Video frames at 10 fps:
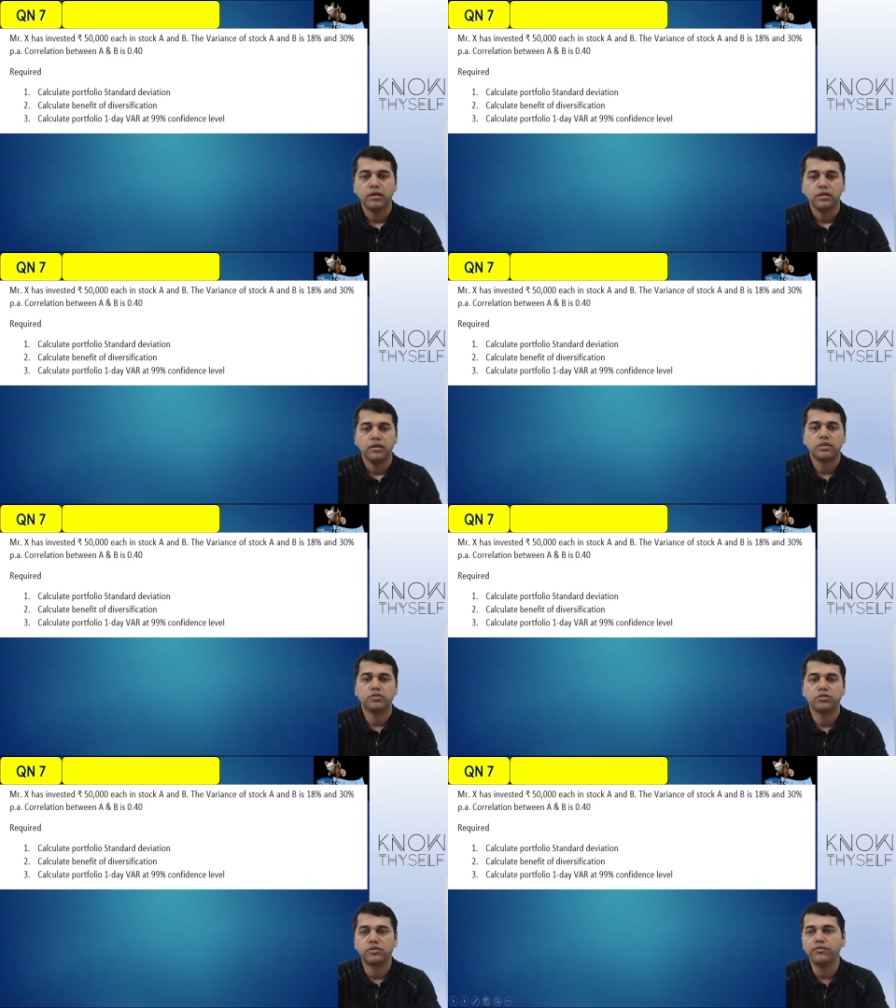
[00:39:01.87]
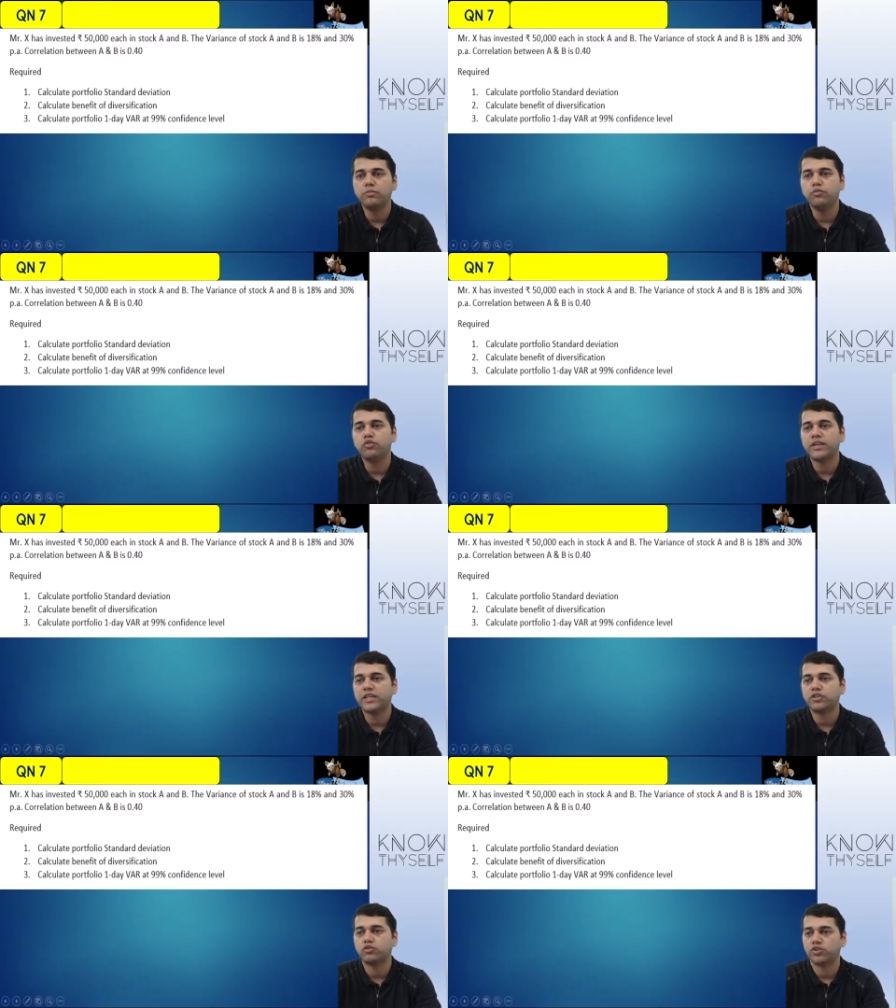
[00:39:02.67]
yes students so we'll move to the
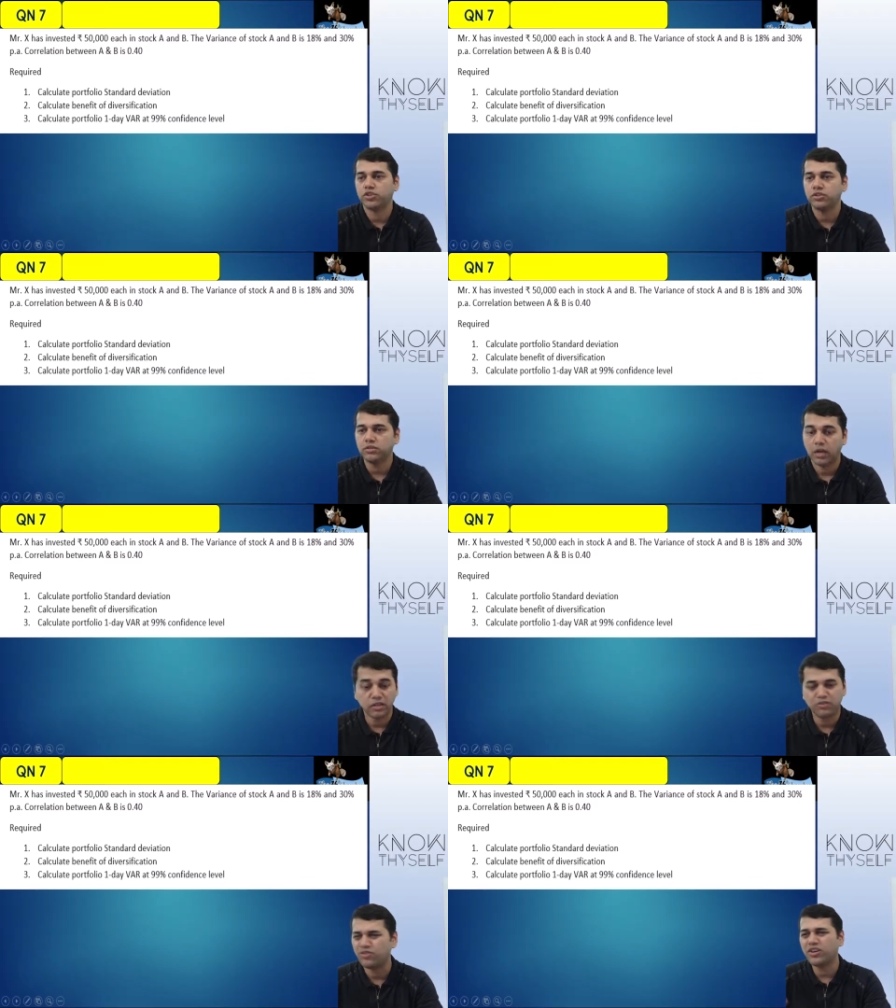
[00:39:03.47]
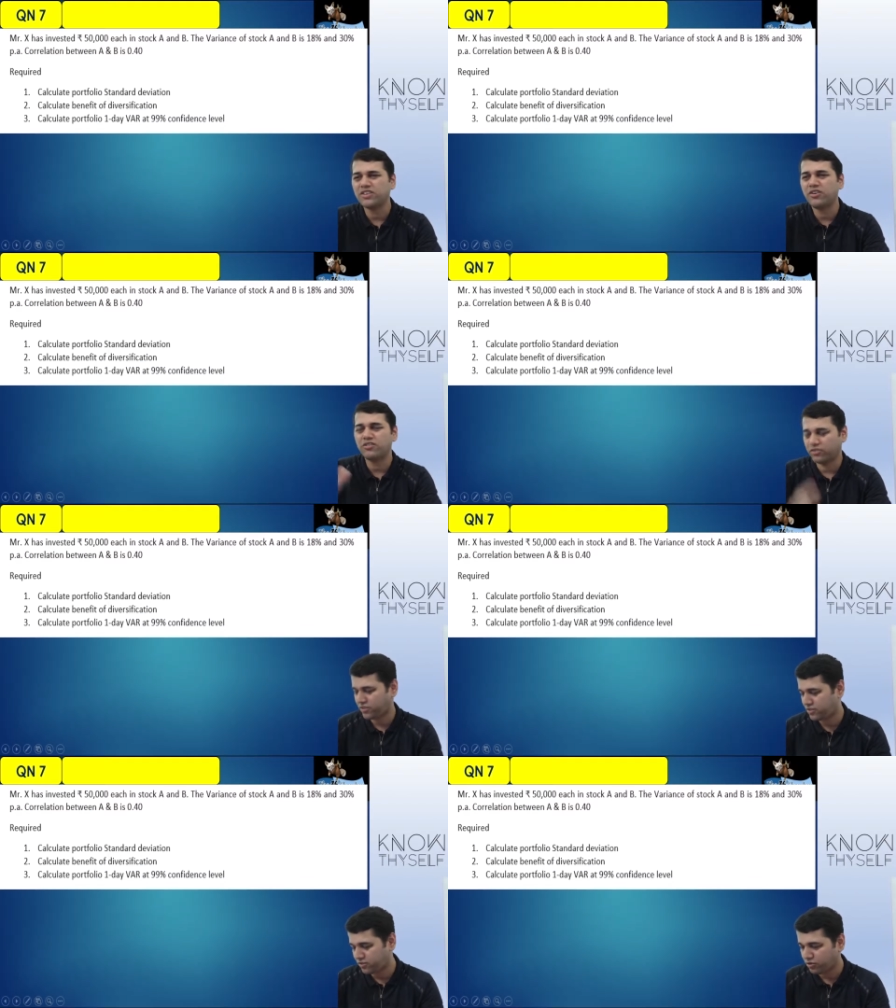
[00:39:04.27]
next question uh, sorry, not not sorry
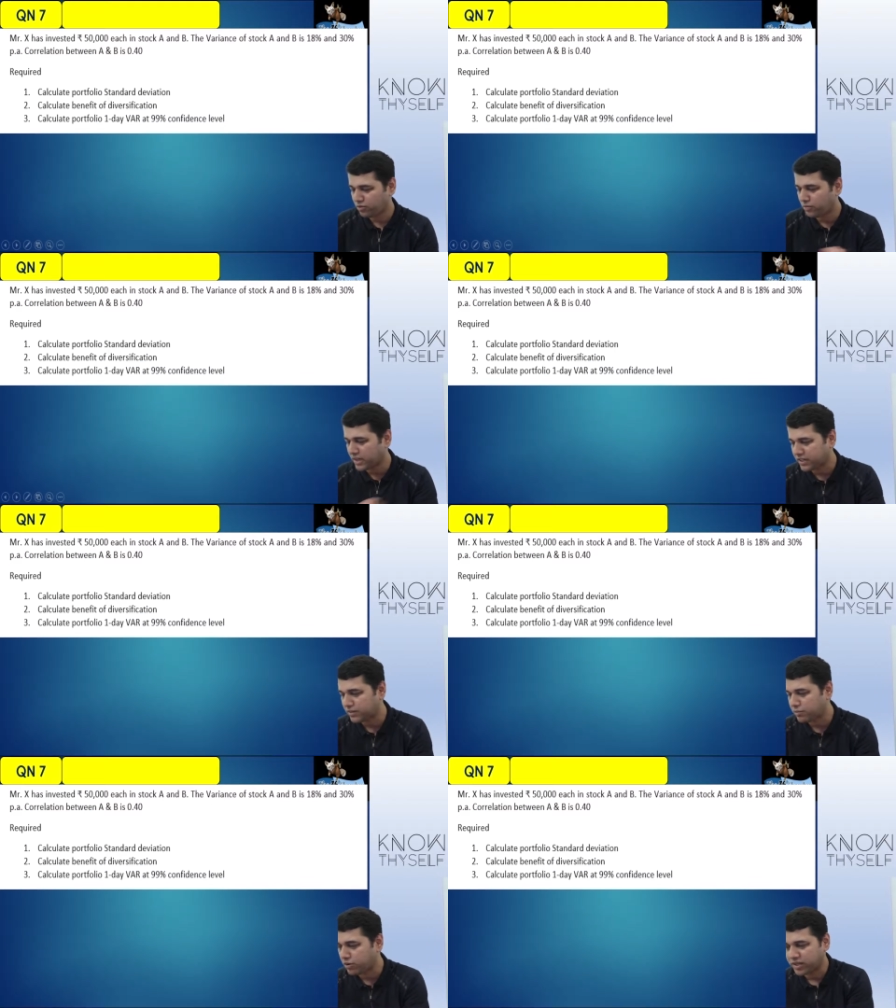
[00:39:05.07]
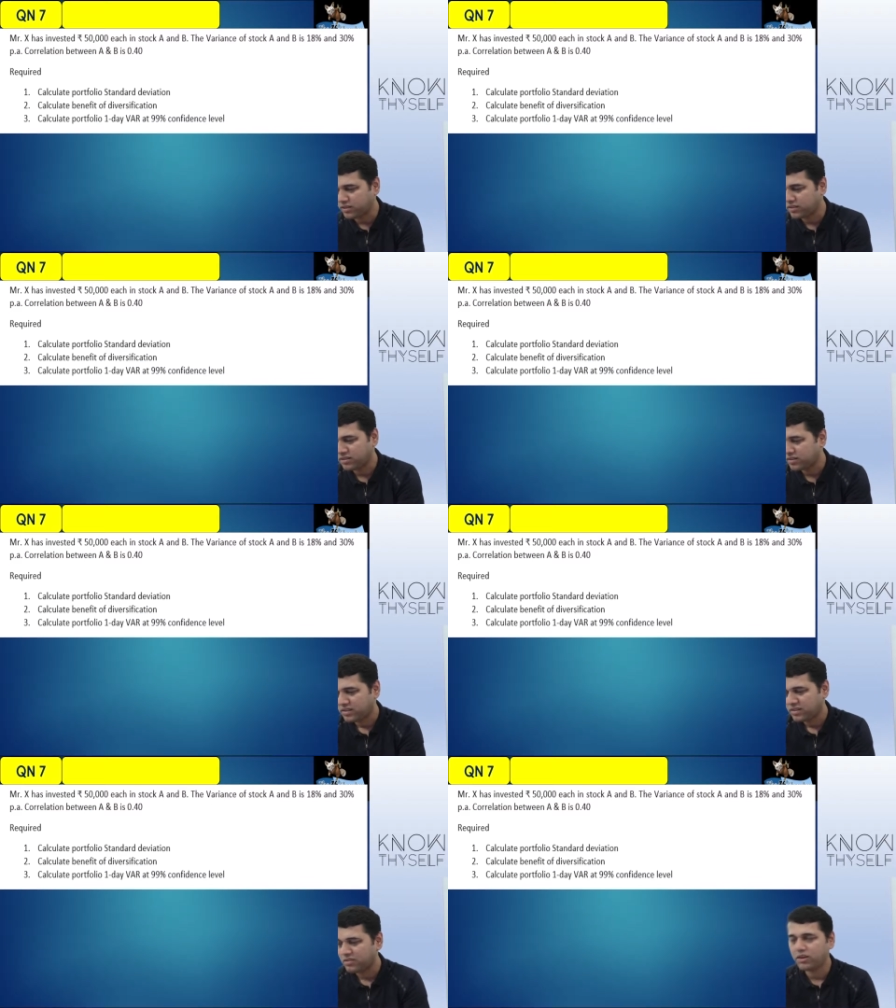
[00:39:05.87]
don't mark it important
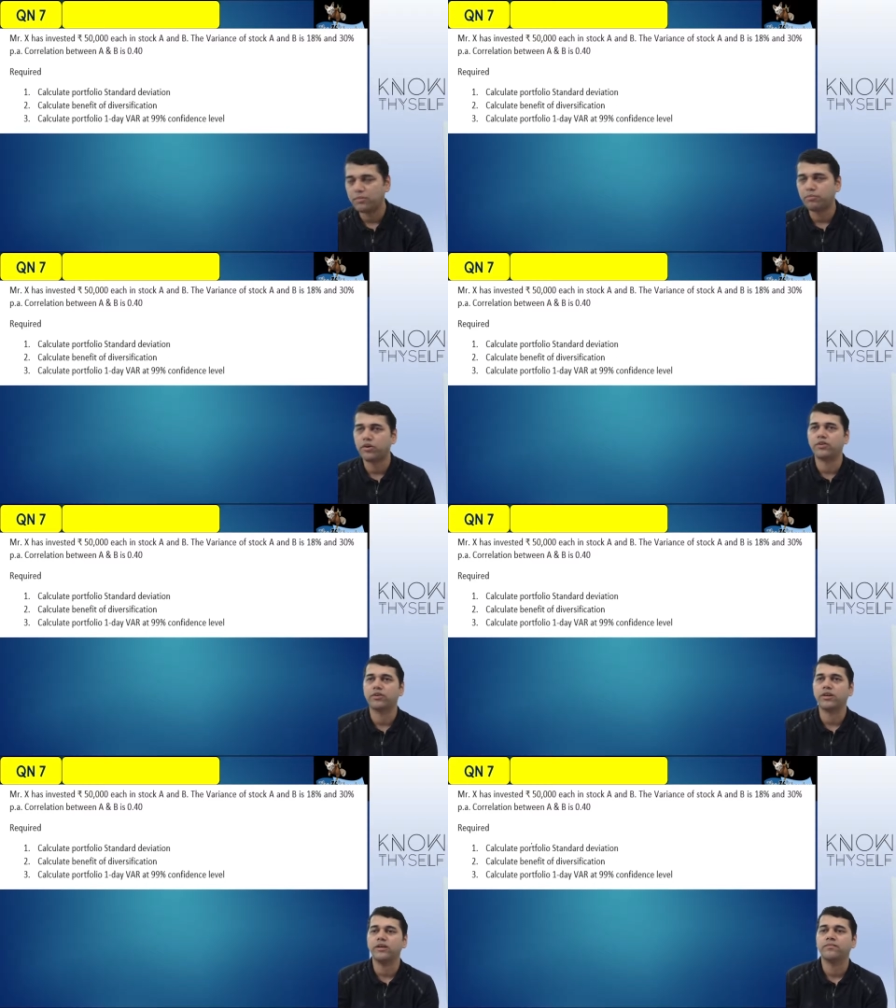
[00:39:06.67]
not important okay